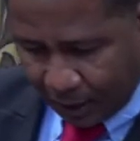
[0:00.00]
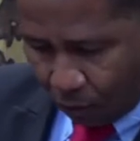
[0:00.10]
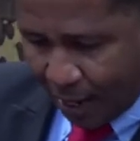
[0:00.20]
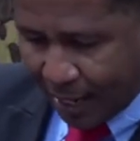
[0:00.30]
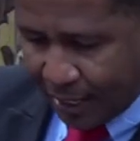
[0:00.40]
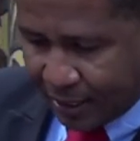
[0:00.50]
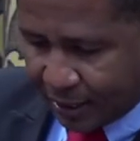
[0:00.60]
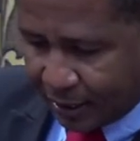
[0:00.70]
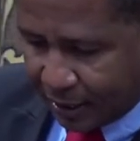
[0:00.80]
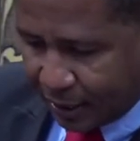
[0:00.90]
why
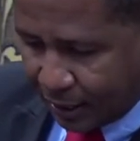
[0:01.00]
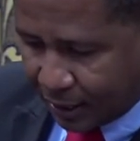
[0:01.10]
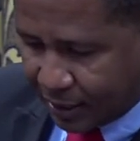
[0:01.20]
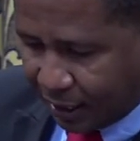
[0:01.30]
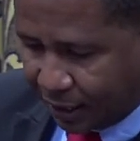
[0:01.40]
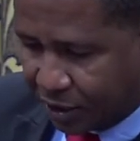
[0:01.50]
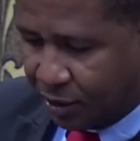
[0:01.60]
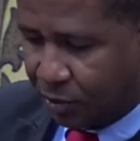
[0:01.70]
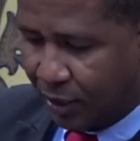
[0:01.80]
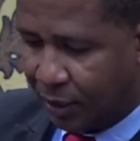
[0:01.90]
isn't the section
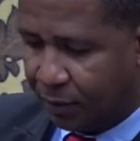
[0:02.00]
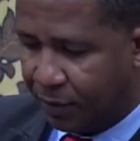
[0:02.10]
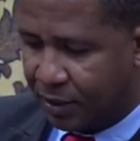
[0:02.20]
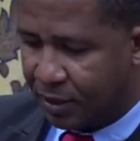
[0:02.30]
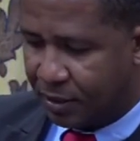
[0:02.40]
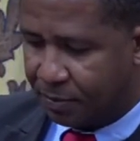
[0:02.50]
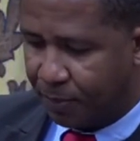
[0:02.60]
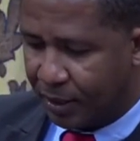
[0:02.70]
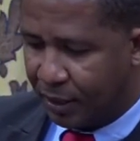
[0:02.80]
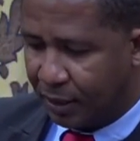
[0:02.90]
to deal with
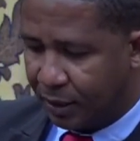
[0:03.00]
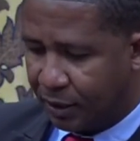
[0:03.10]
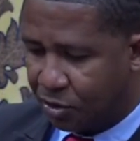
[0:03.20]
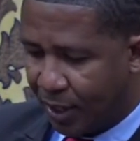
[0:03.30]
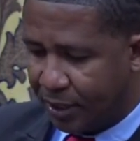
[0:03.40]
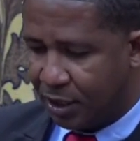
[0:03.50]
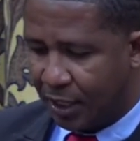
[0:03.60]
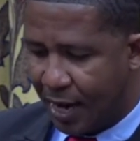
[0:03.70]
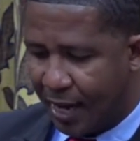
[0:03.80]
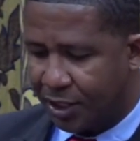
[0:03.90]
sporting the strategy
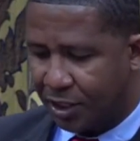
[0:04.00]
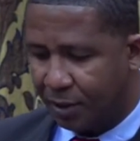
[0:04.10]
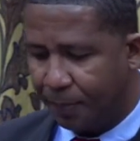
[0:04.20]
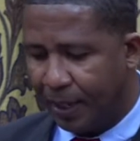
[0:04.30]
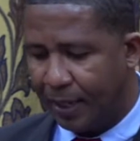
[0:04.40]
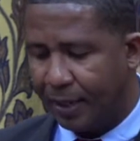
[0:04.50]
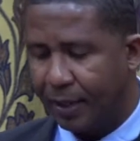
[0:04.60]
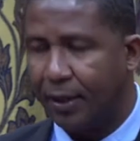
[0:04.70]
and action plan,